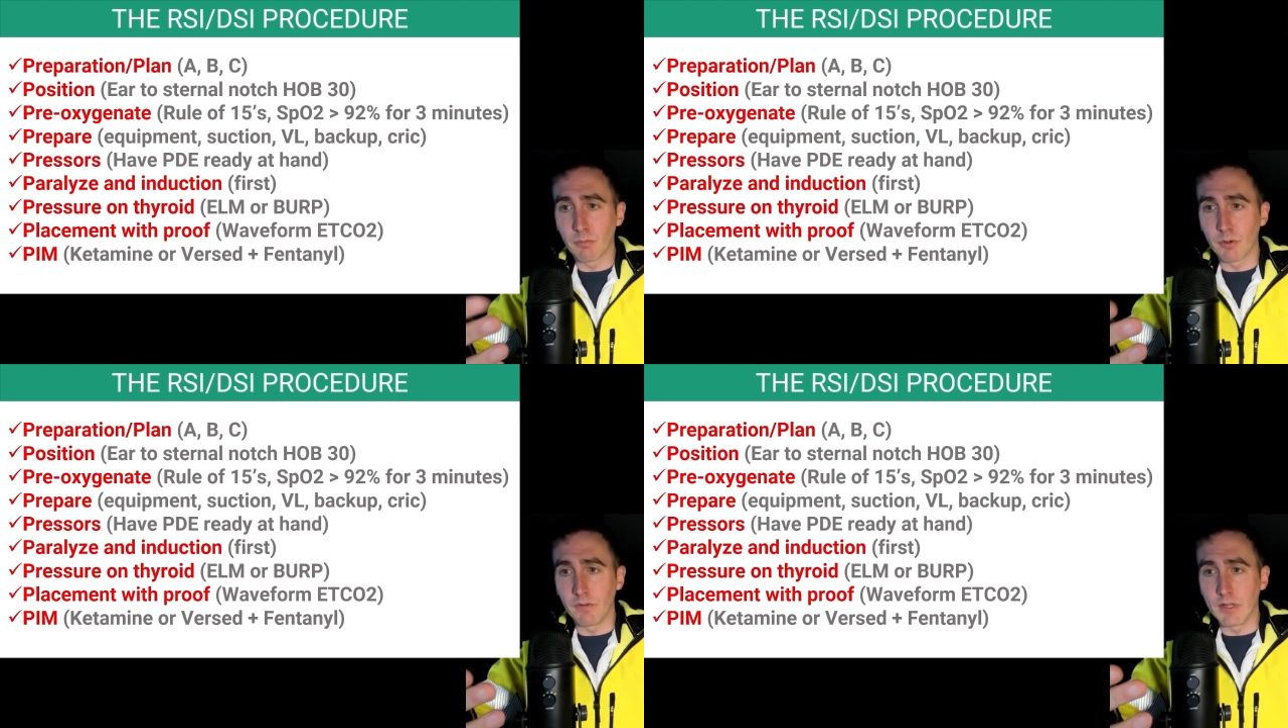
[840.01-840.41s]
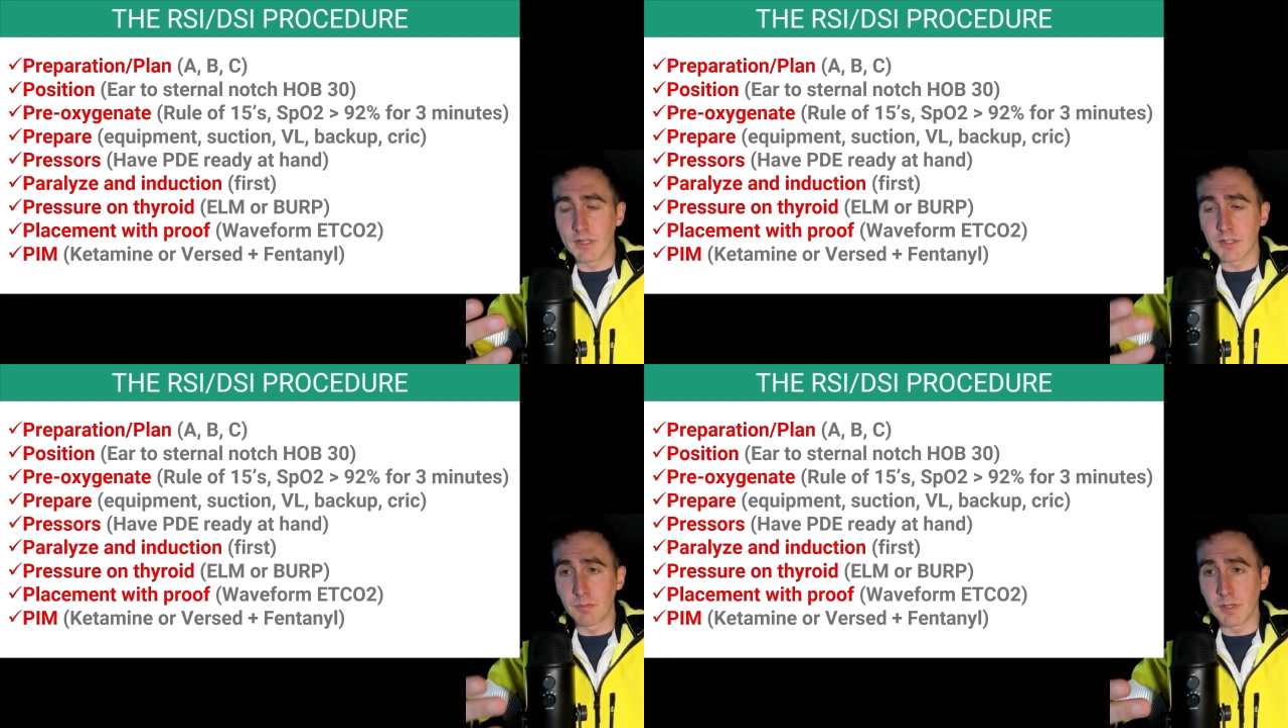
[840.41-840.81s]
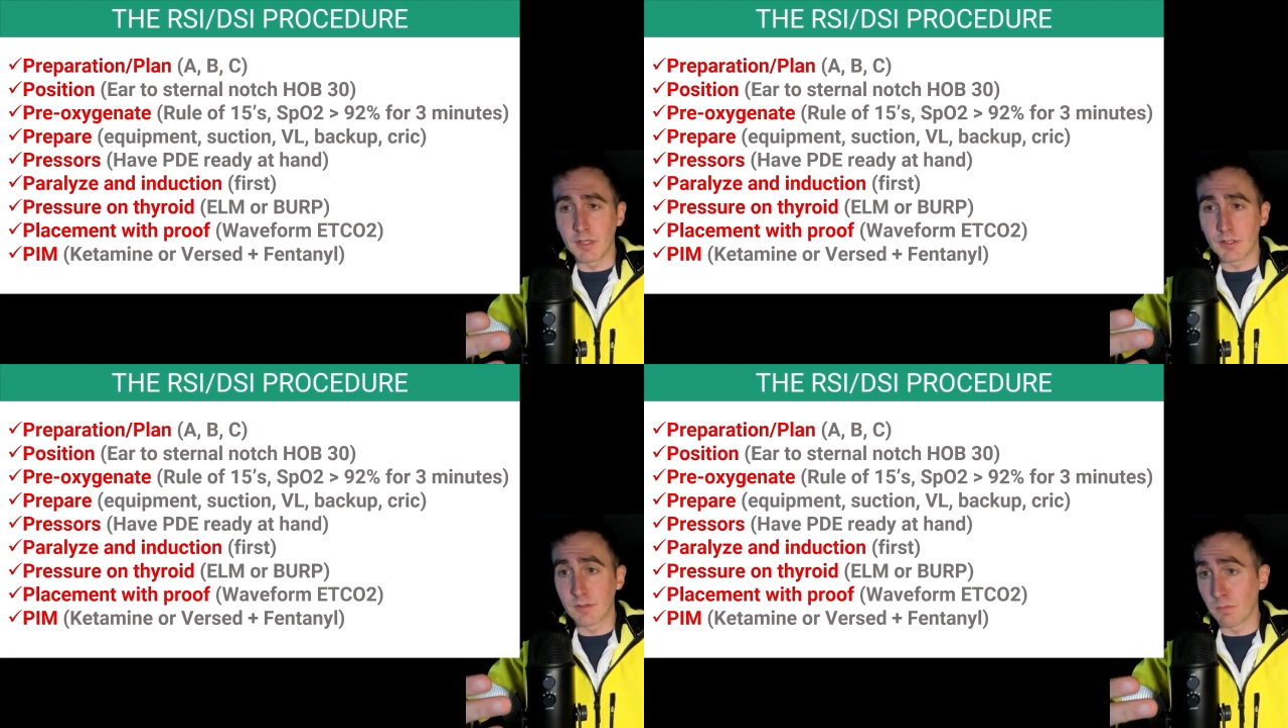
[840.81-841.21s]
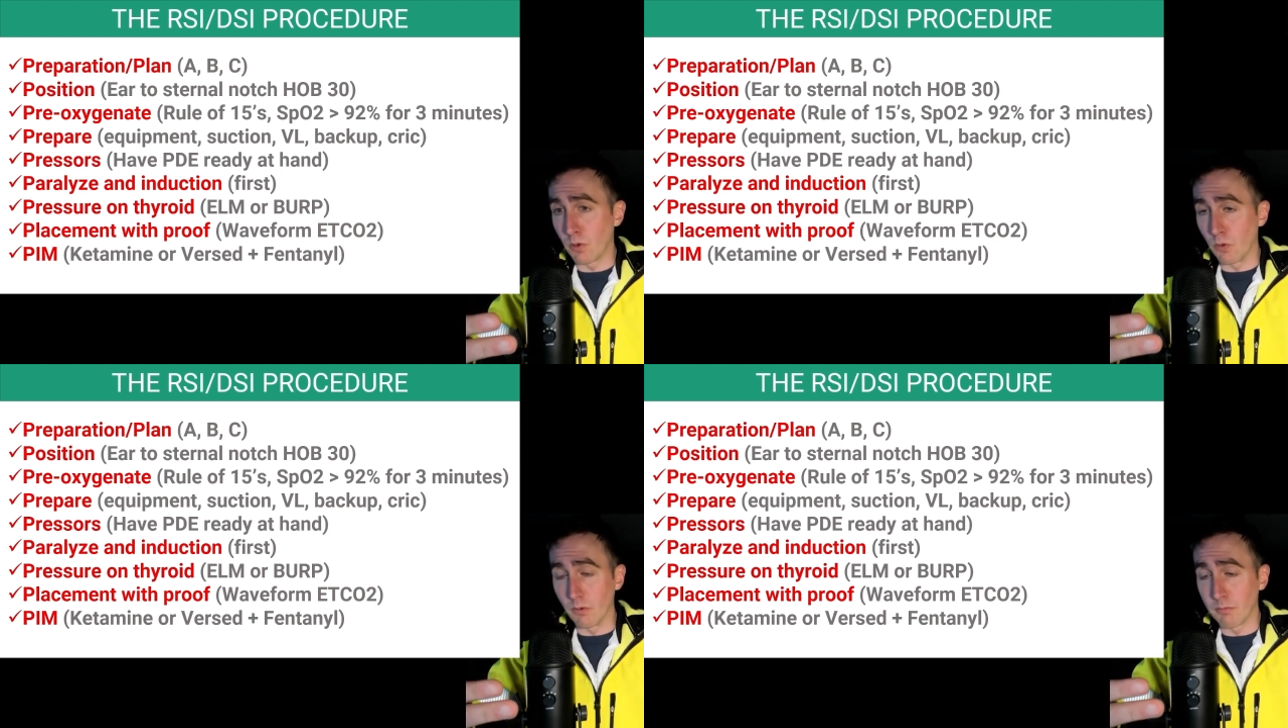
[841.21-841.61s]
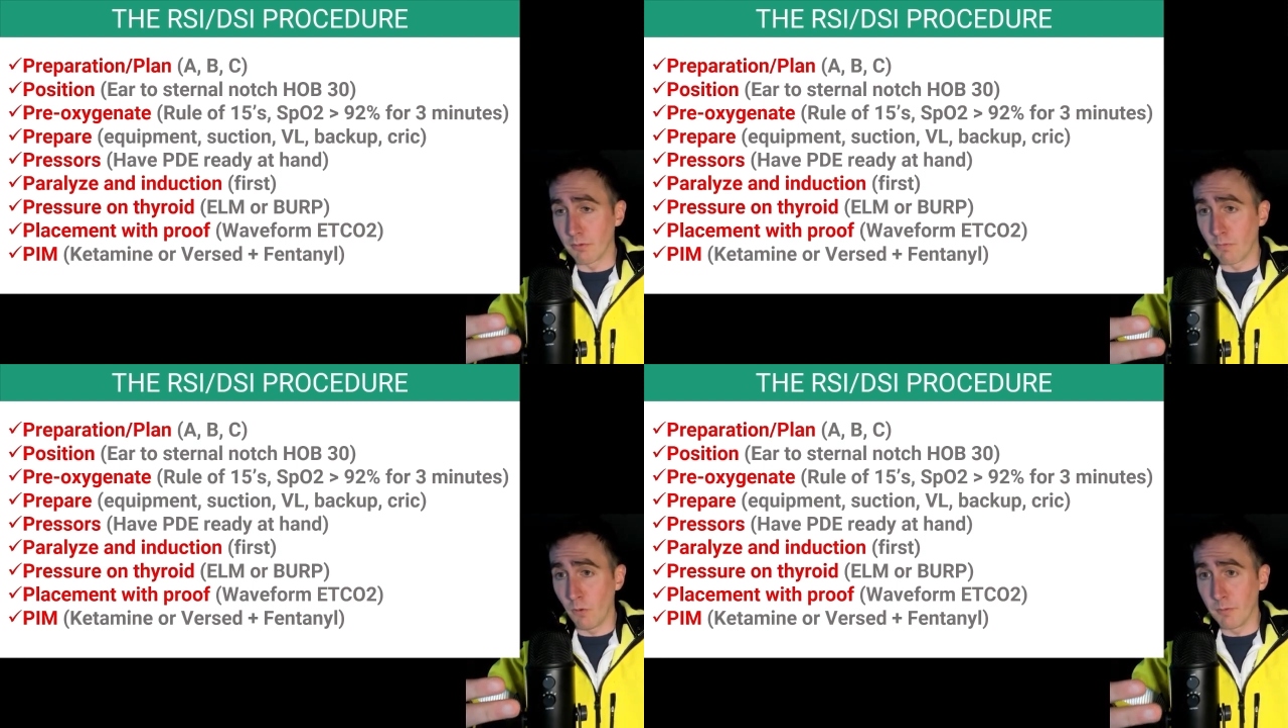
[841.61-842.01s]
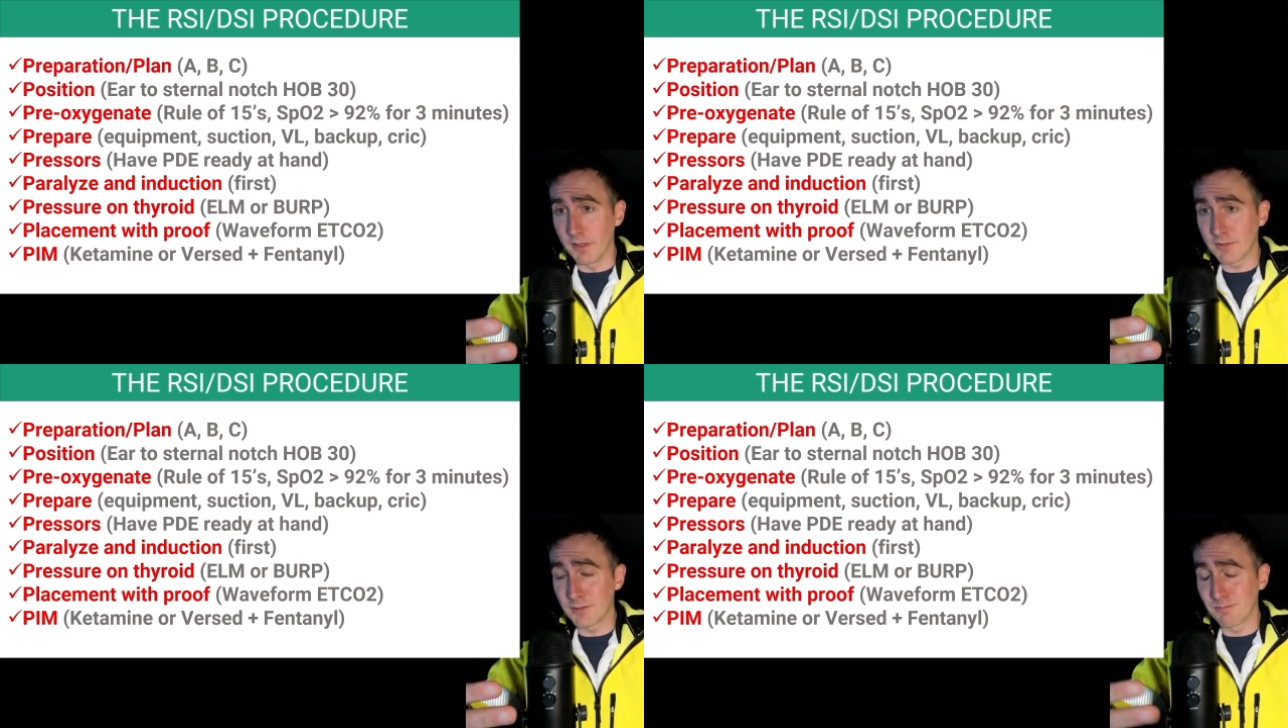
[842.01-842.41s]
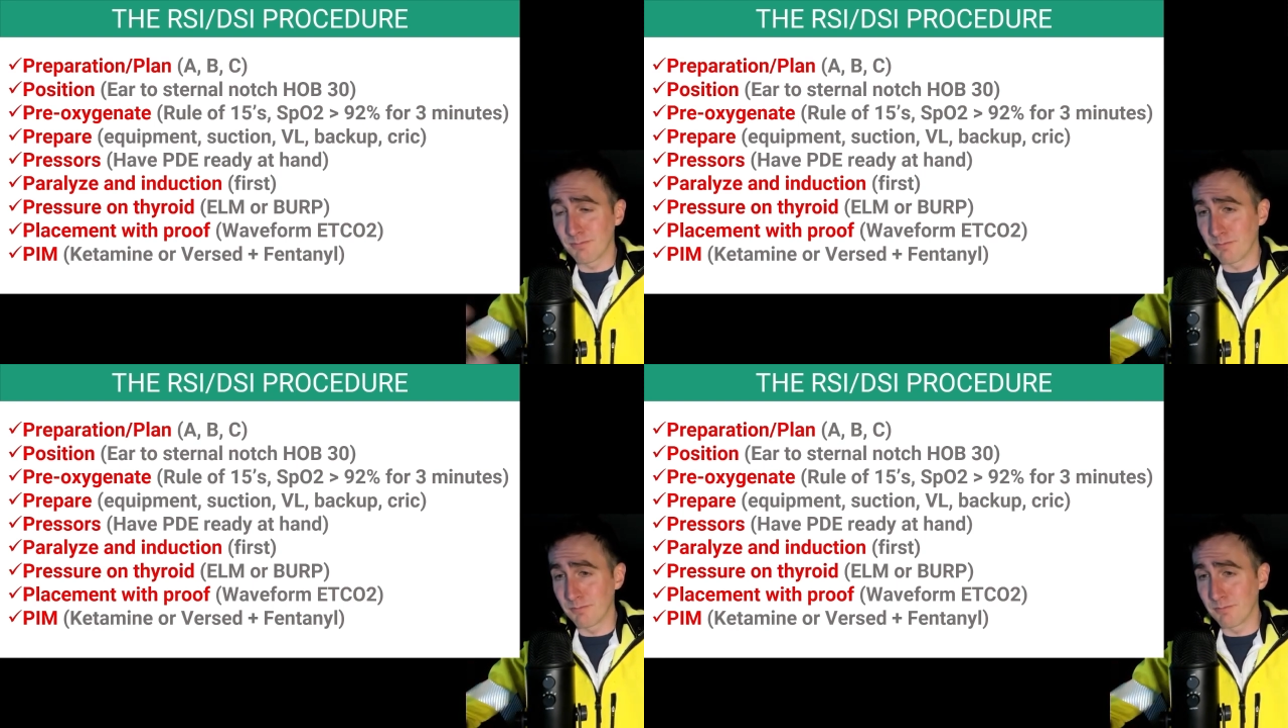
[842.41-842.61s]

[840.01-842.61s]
prevents piss poor performance.